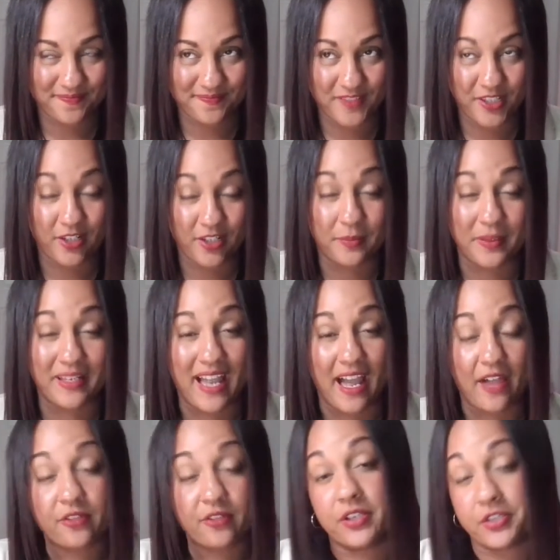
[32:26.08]

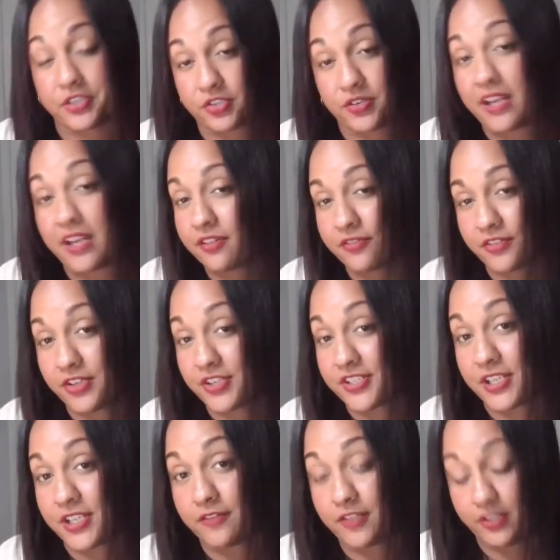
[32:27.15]
gathering a strength for
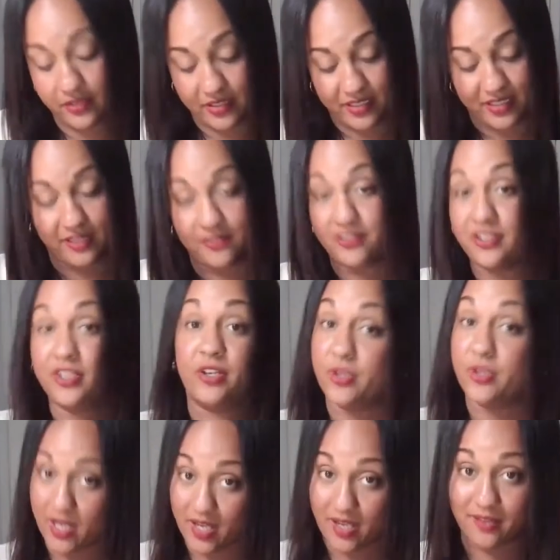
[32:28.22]
yourself you didn't even know
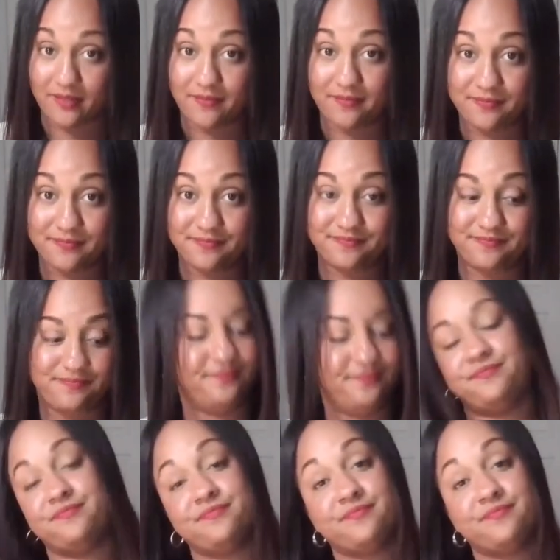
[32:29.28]
you had. Okay.